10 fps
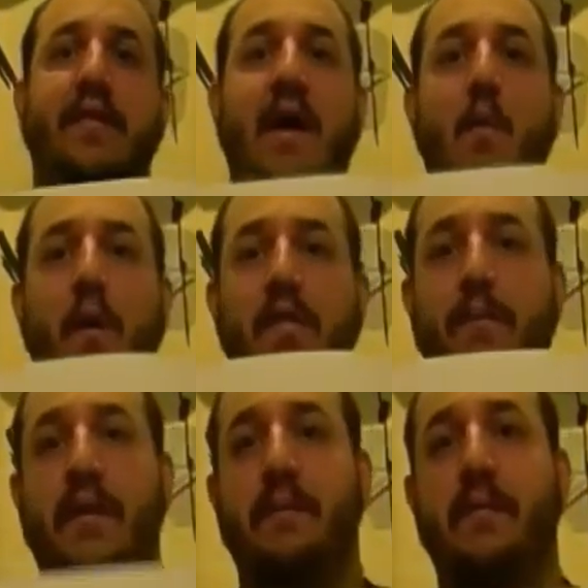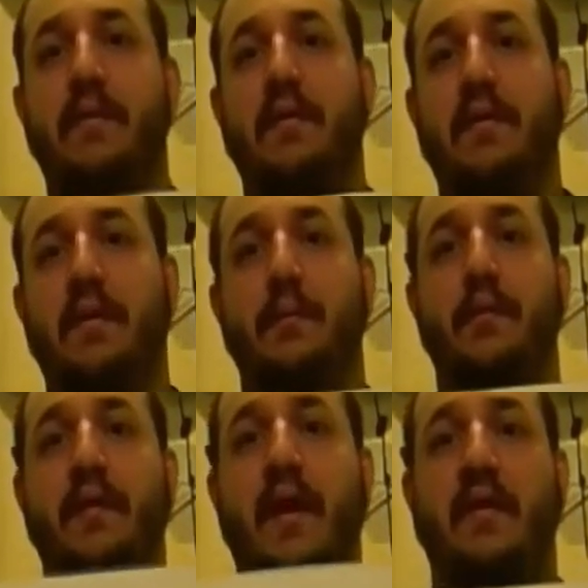That way, the people could
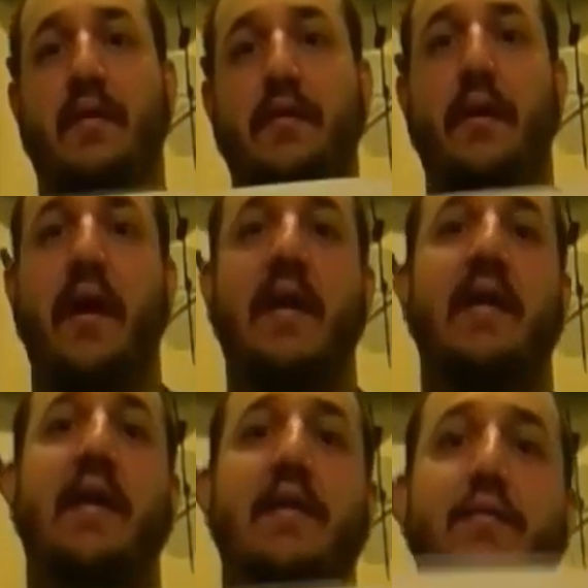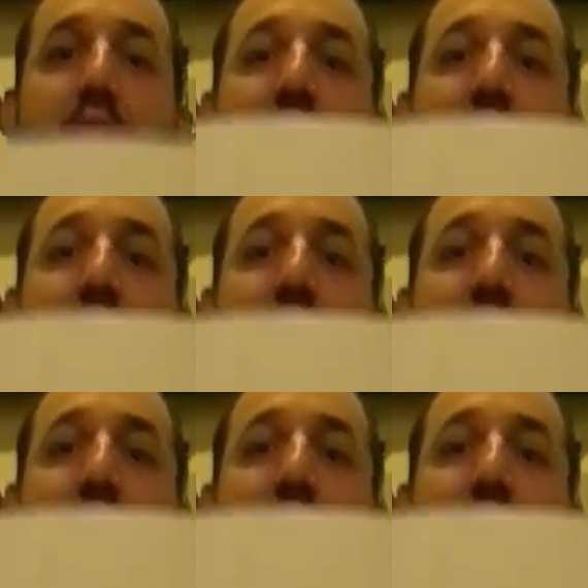protect their right and to